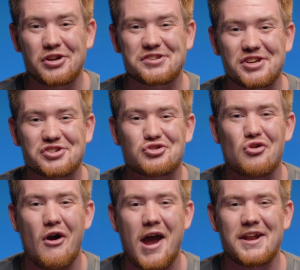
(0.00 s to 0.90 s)
to check out
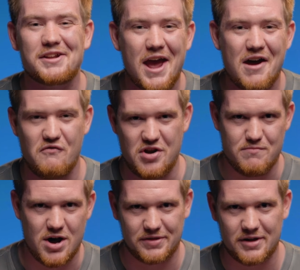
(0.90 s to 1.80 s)
my video on
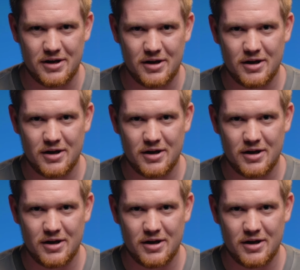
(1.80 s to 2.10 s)
confessions.